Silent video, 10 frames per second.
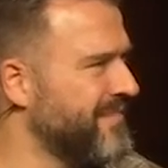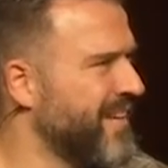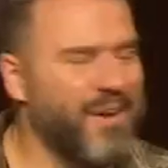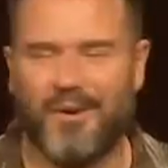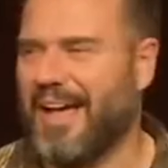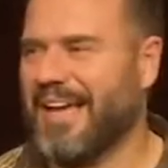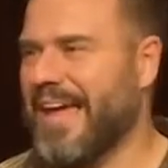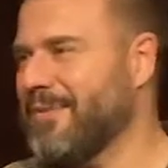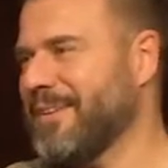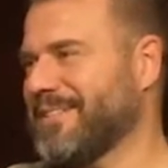And I
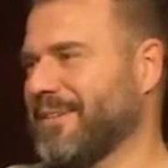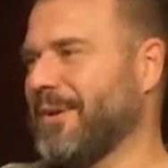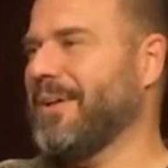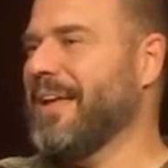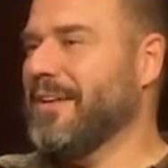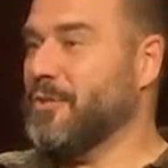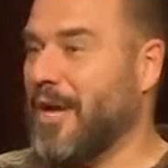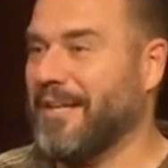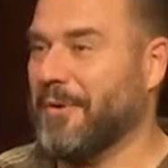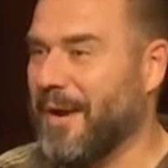gave her this little
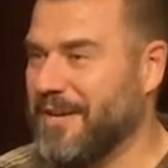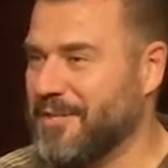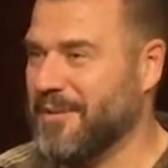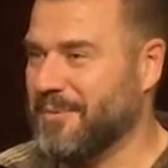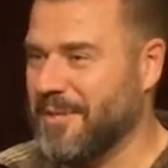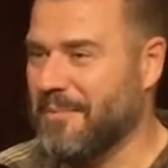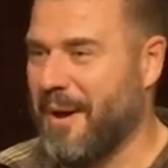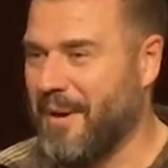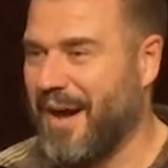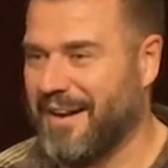Jolly Rancher that was in
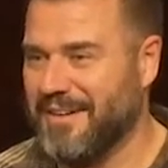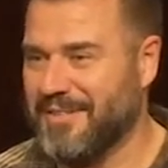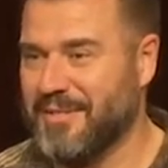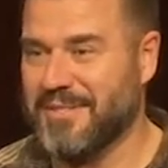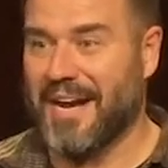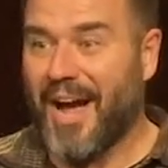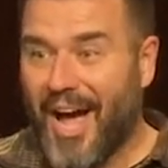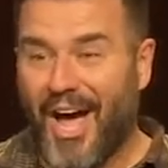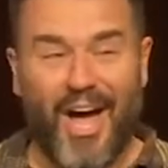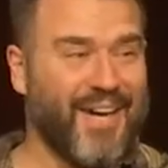my pocket. And she was like,
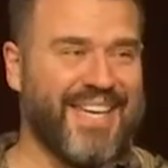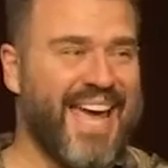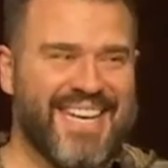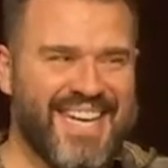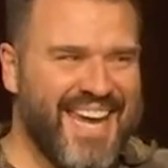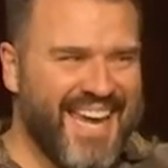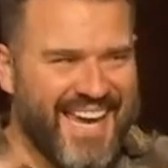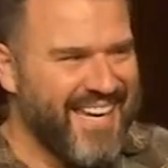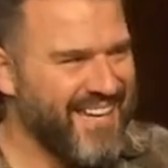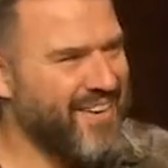
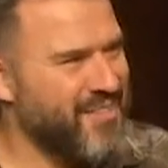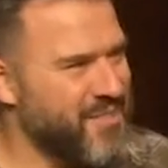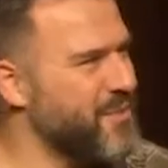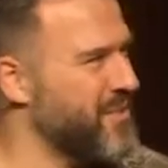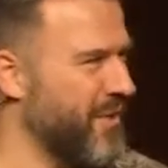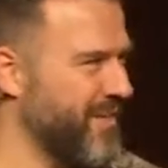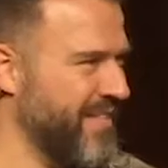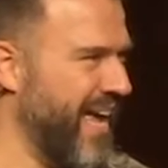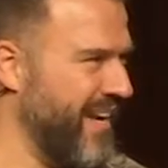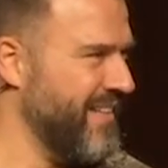candy. She was so
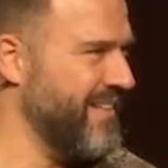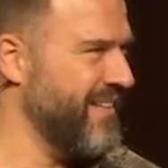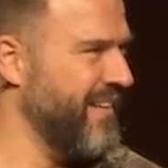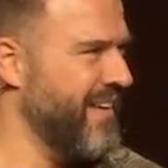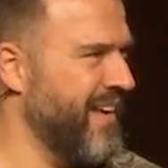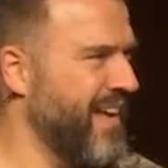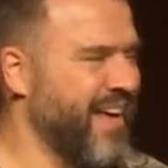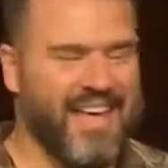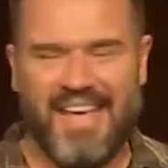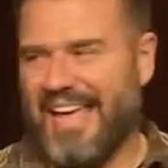excited.
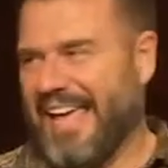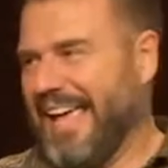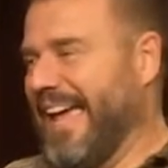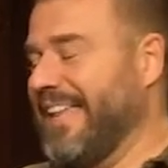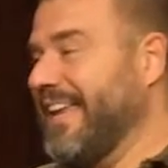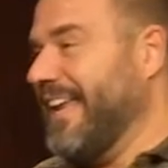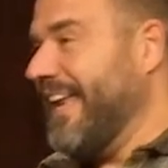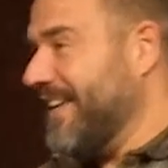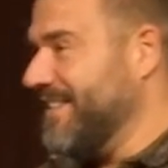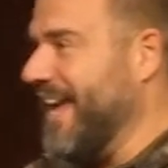And then the
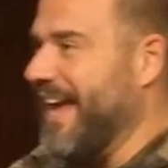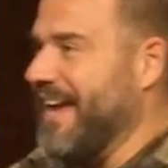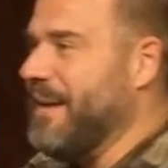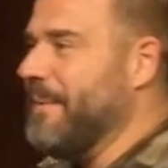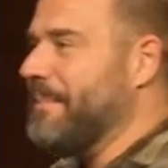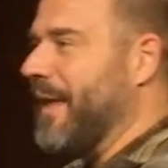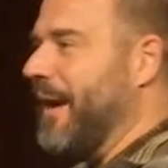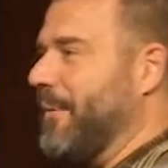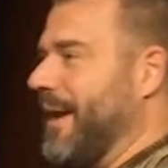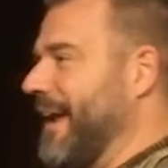next day,
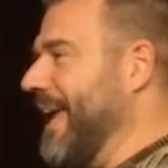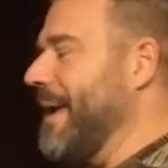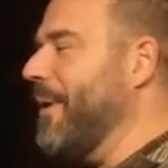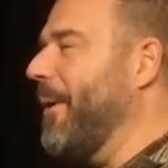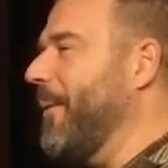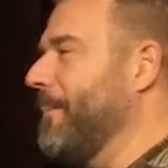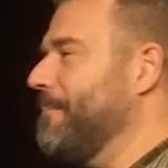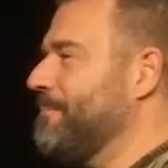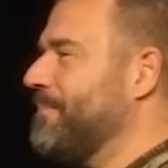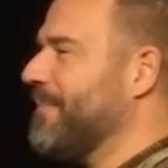when I came home,
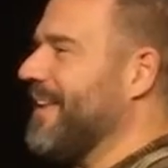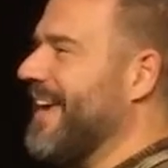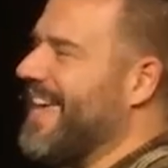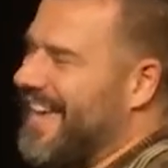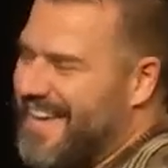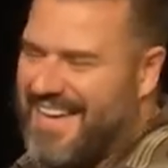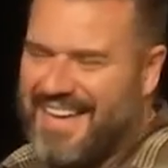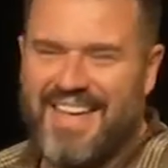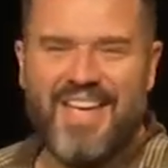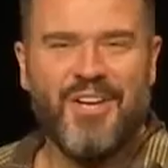
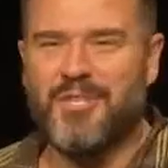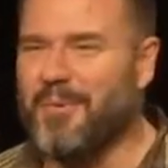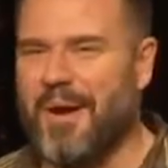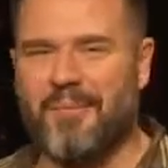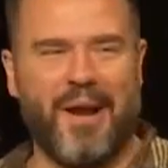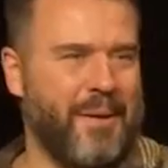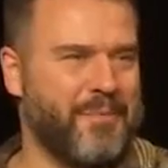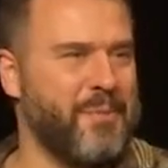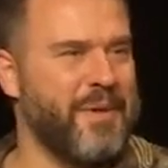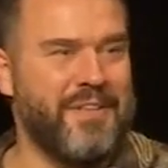She ran right up
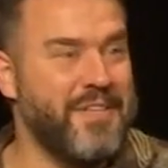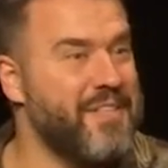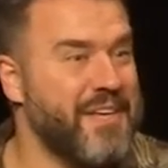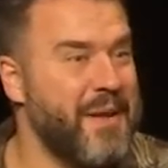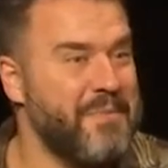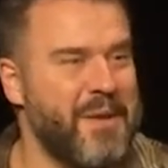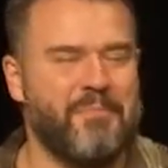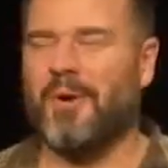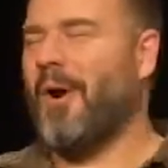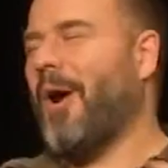to me, did the same thing,
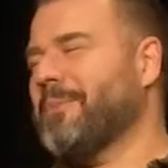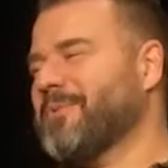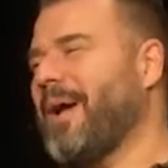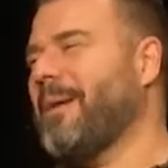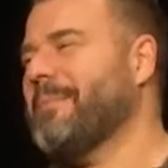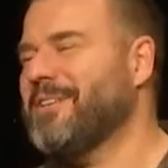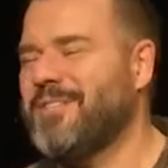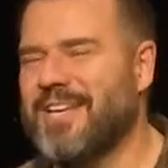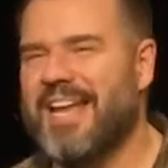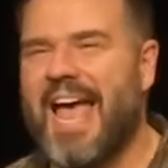put her arms around me, and
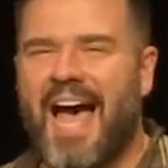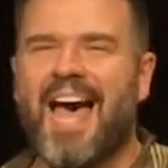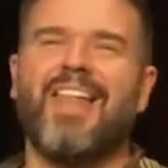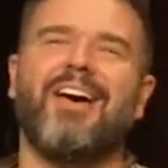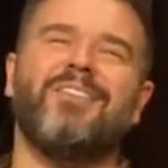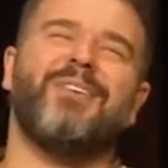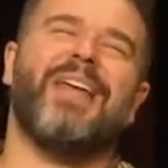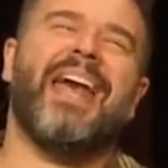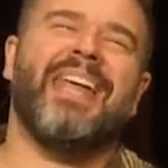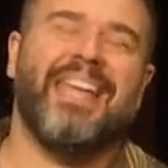she said, I love you,
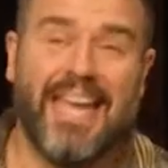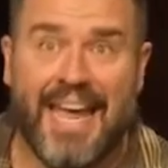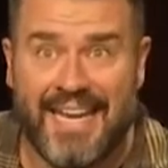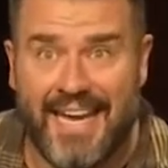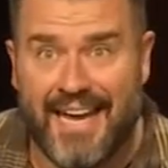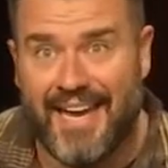Daddy, Candy.